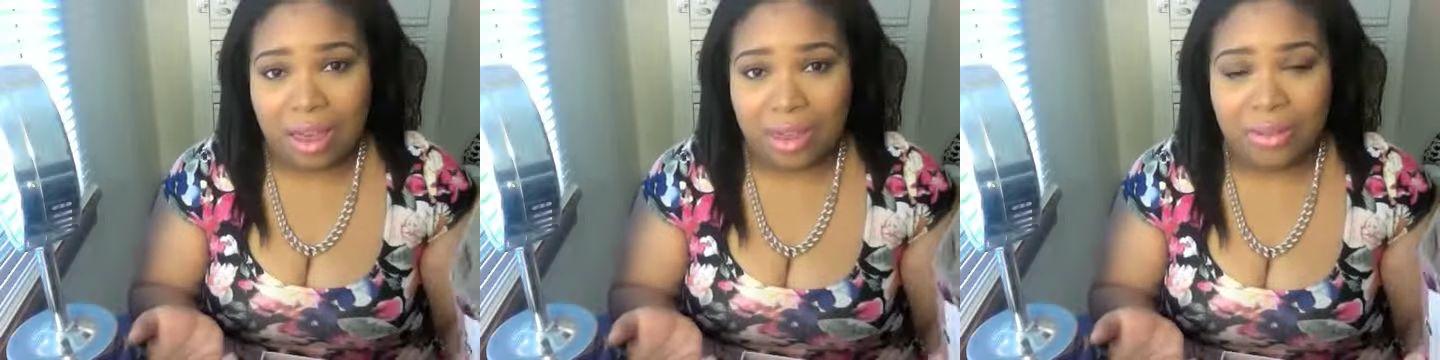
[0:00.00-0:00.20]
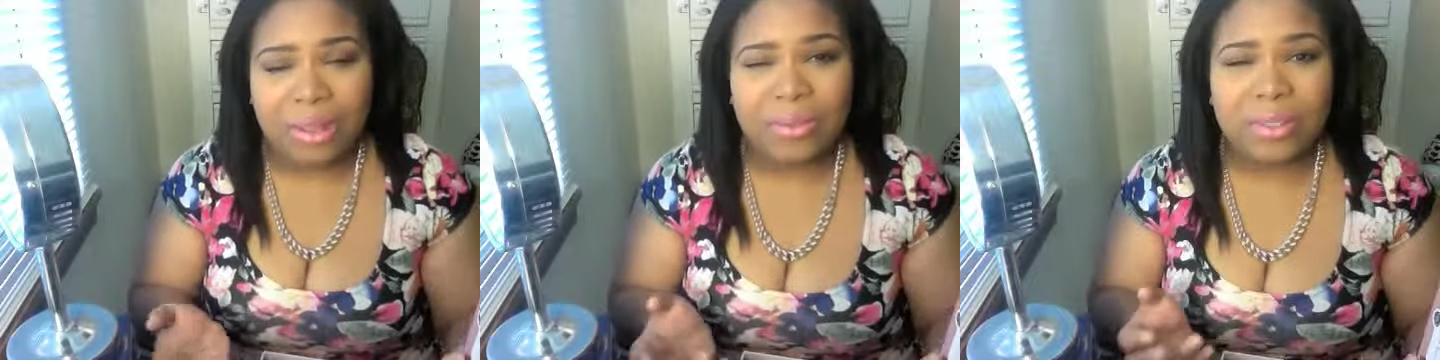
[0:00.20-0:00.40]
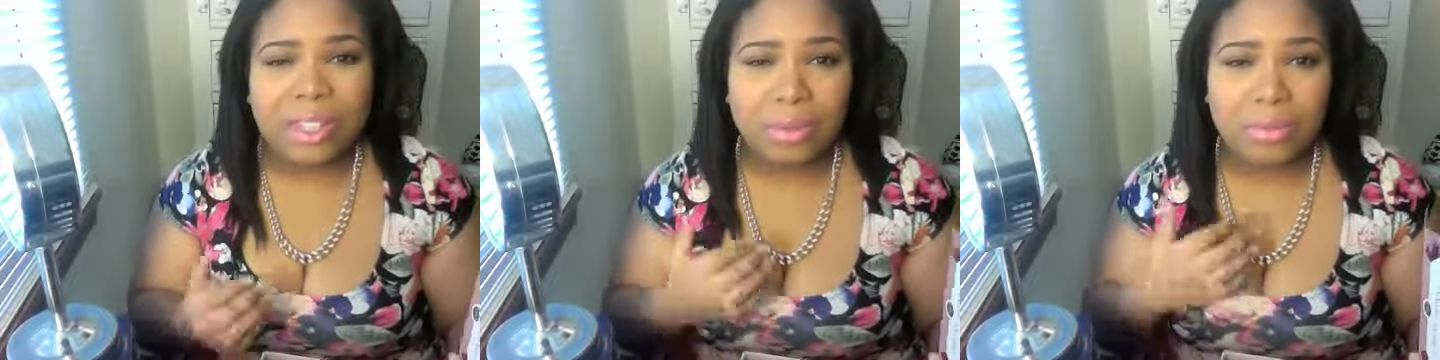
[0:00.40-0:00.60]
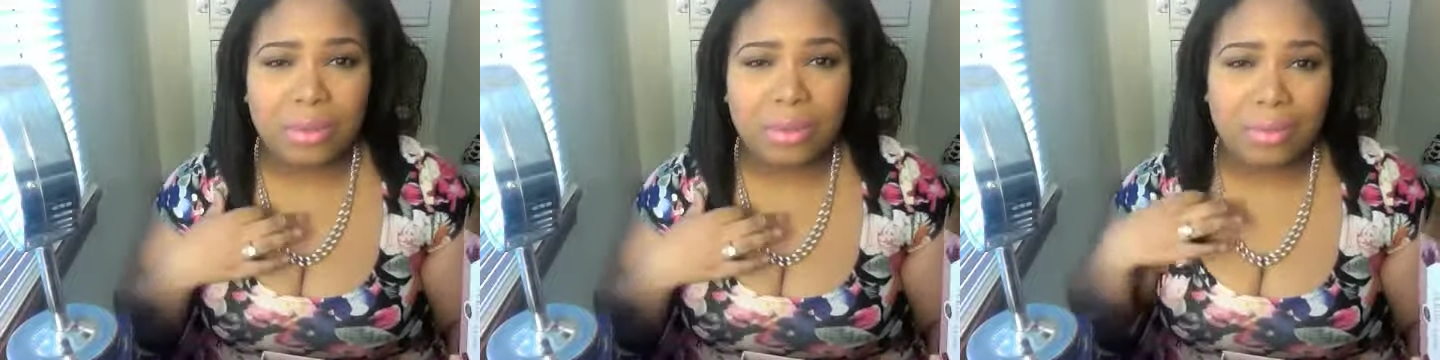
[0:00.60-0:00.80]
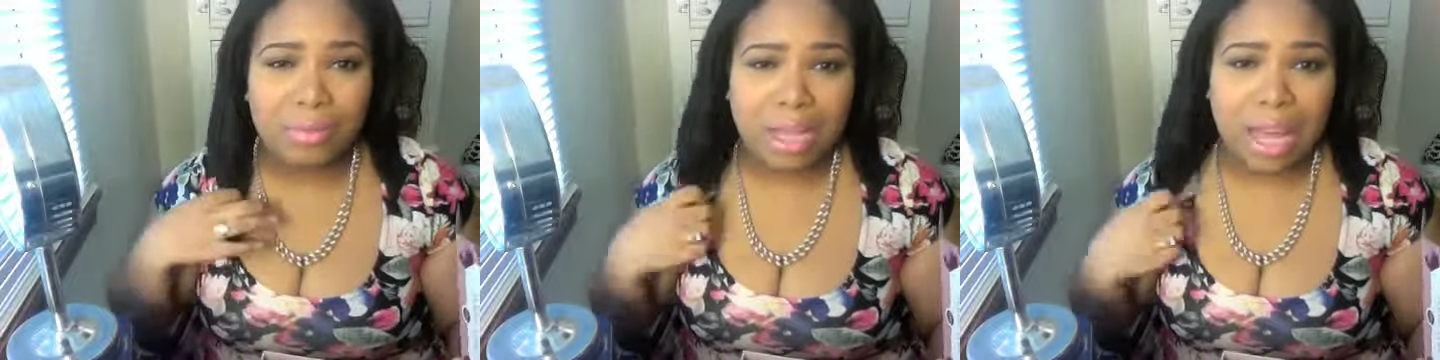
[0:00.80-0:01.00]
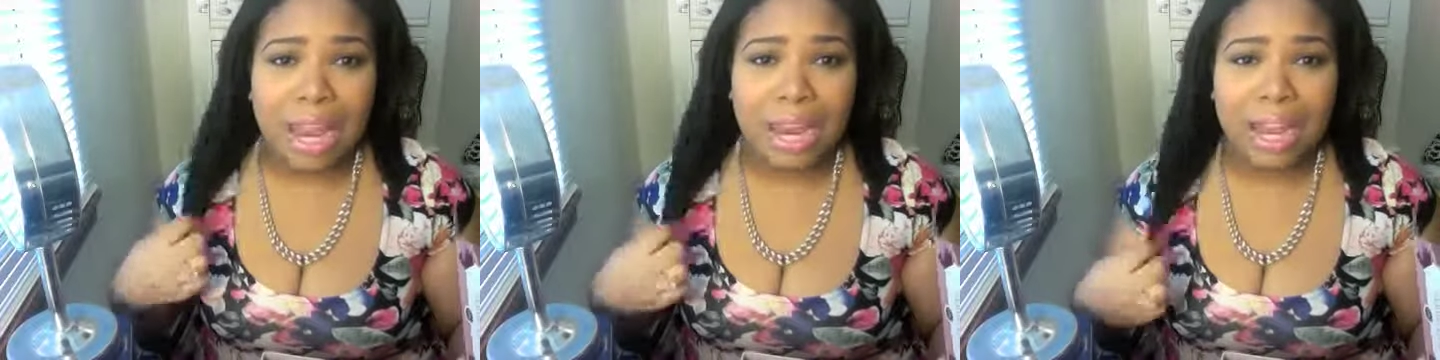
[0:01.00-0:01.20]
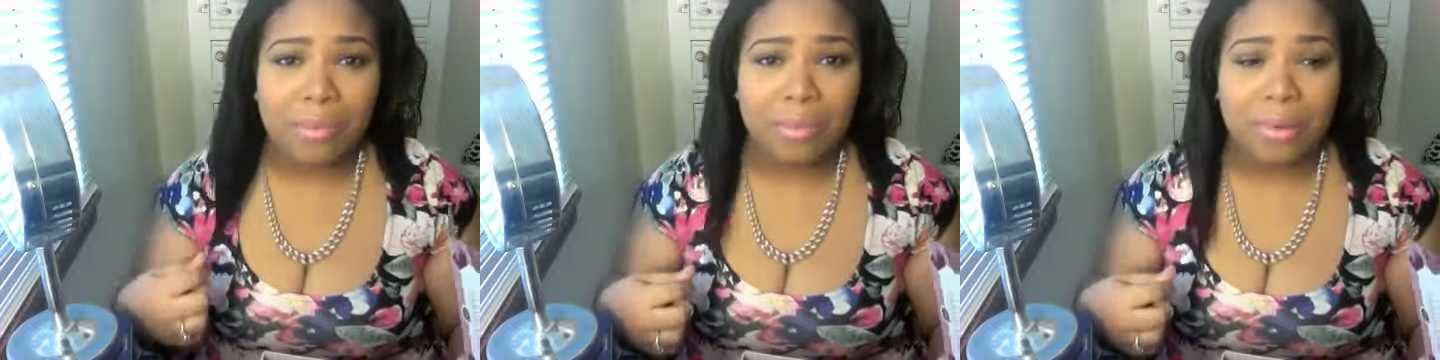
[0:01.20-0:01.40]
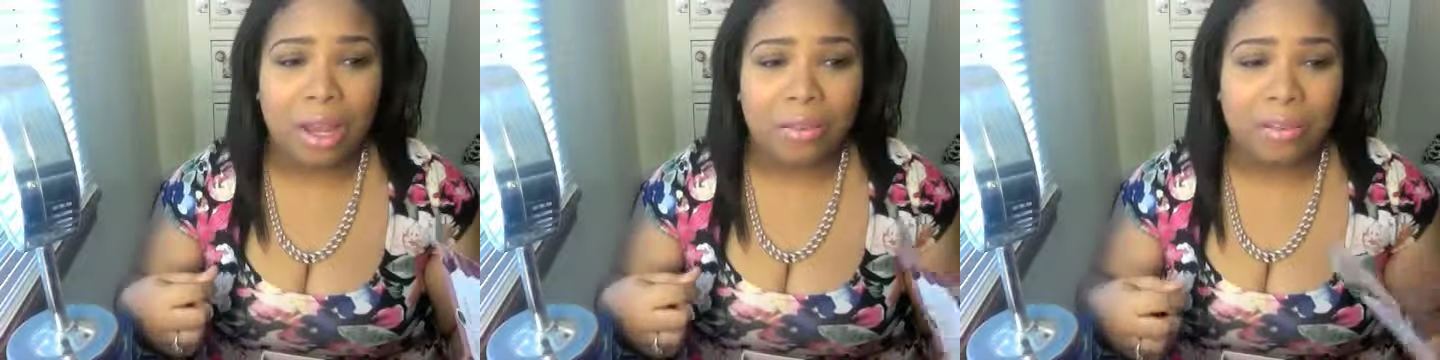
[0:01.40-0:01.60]
If they would send me a black, I
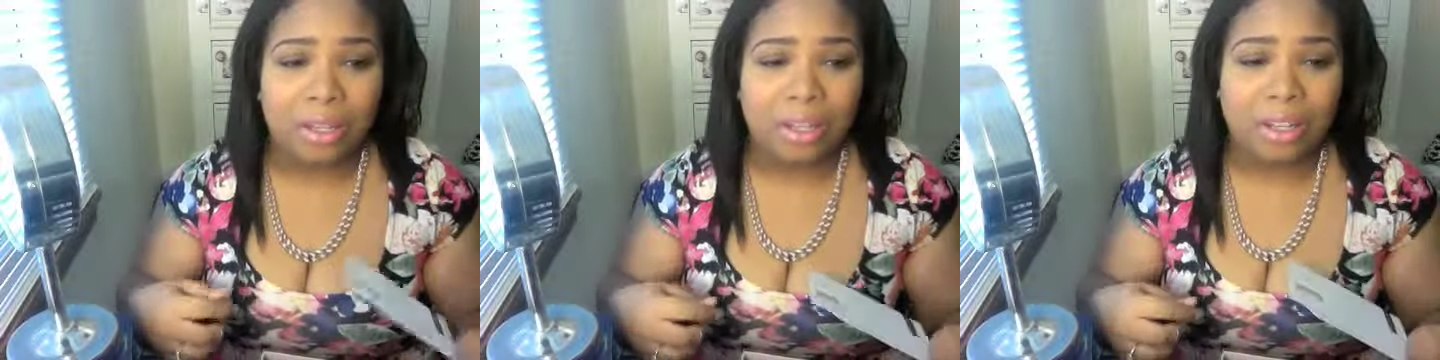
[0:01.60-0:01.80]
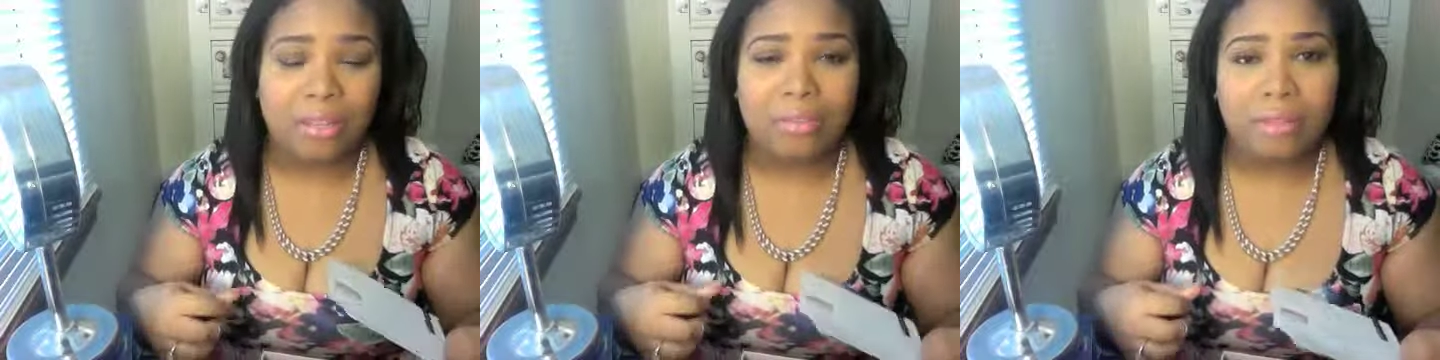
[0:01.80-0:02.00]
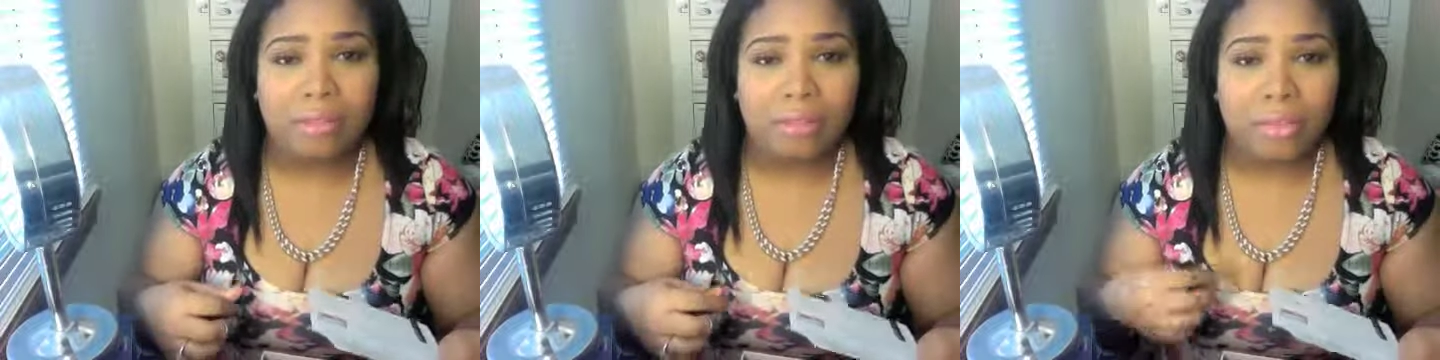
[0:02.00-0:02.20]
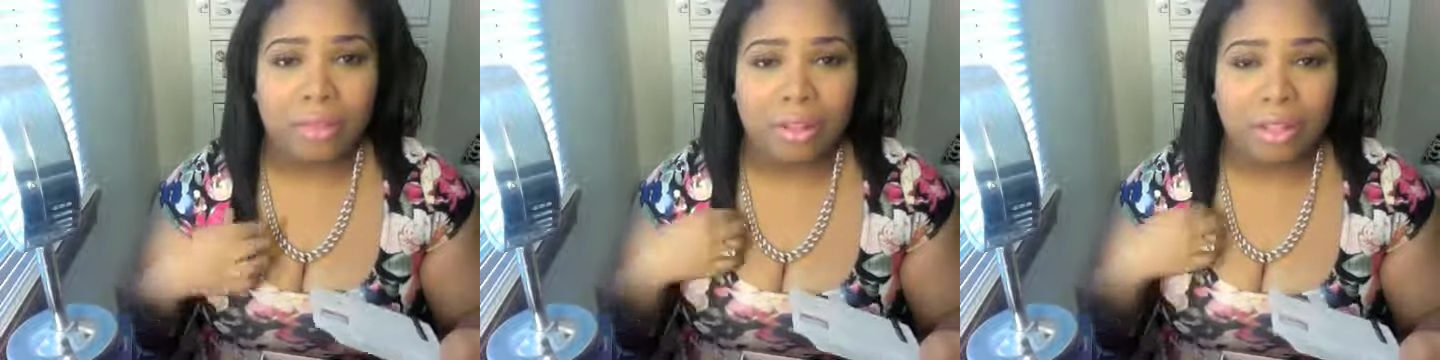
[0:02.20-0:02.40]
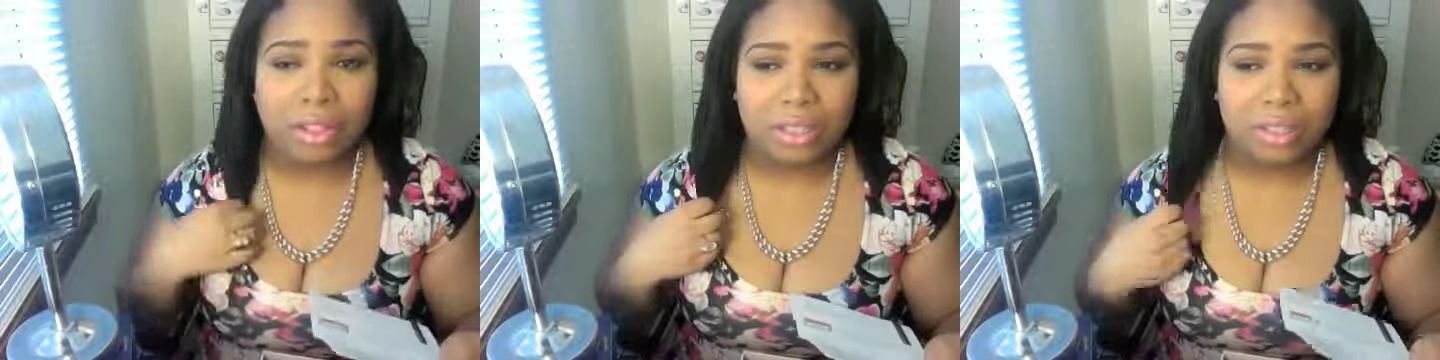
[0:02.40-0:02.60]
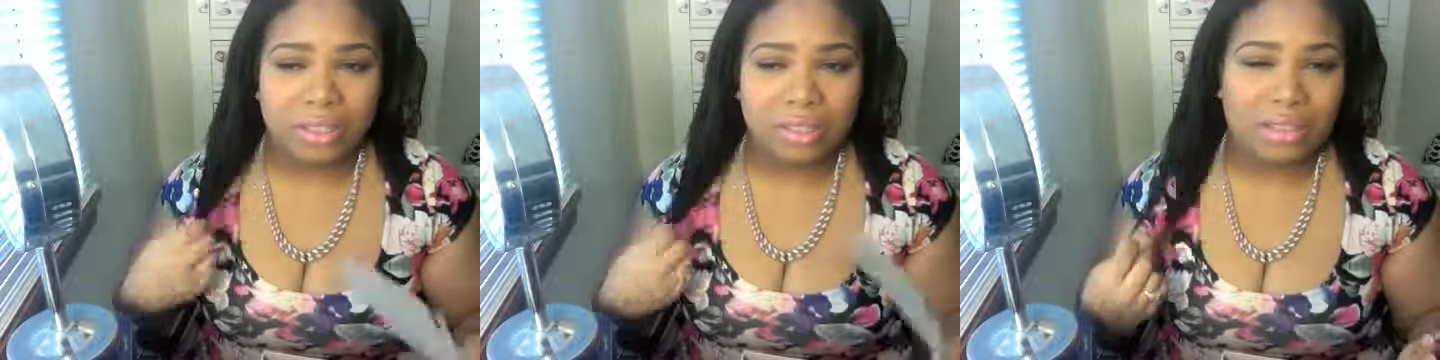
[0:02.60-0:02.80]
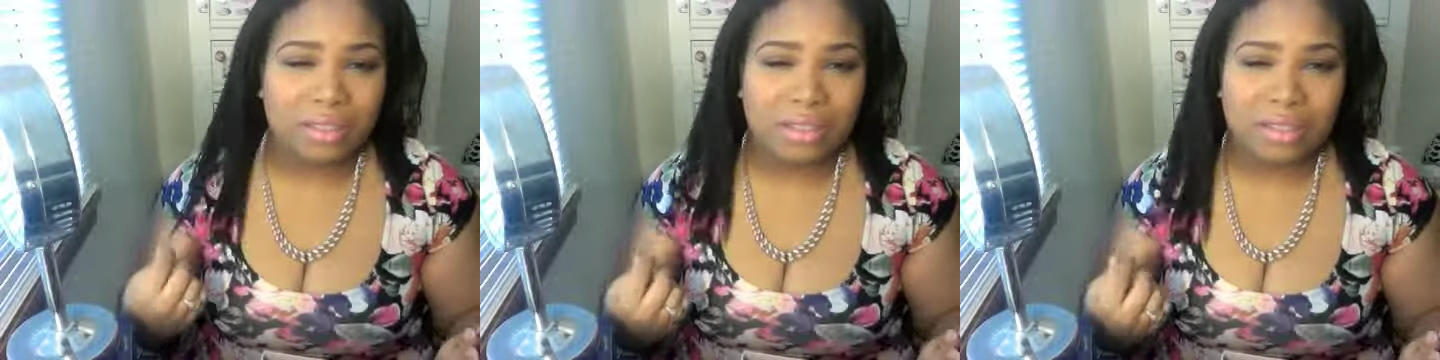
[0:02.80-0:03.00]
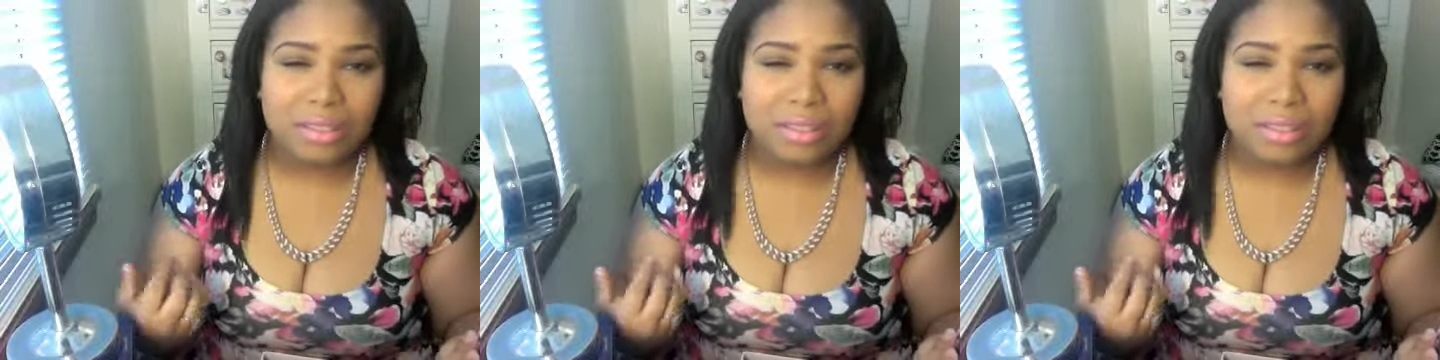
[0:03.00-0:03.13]
probably would have loved it more, because